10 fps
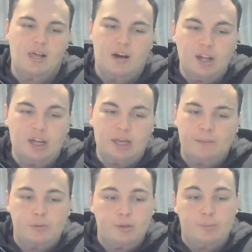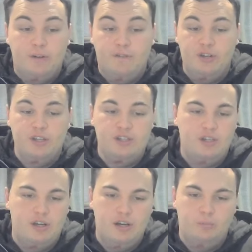I like him to win by finish
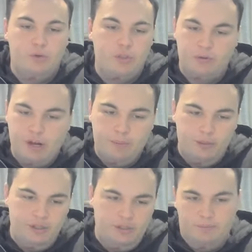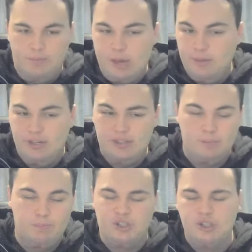uh, with the grappling, maybe a
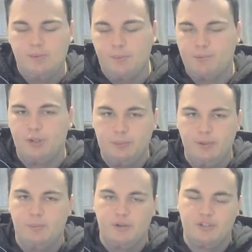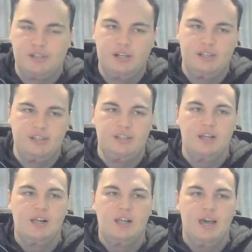submission, but probably most likely
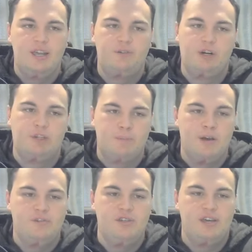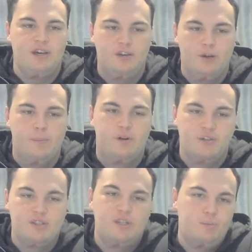a ground and pound TKO because
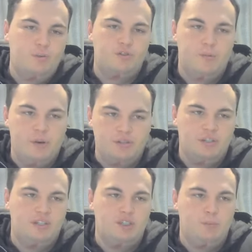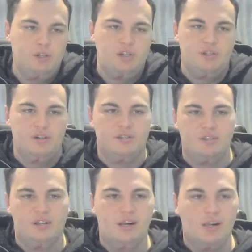that is what Trabelsi does specialize
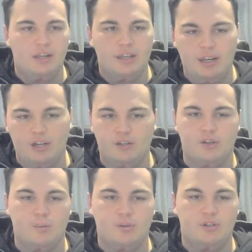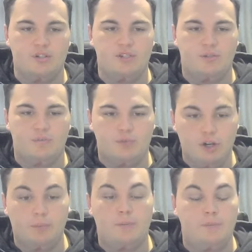in, getting in top condition,
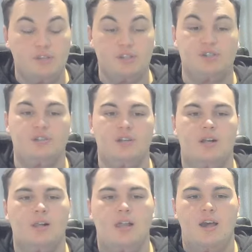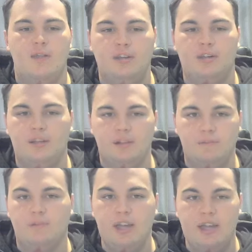top position, and then
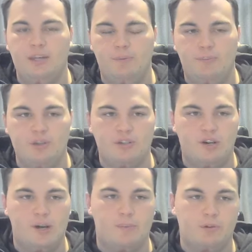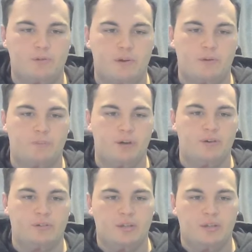landing big time ground and pound.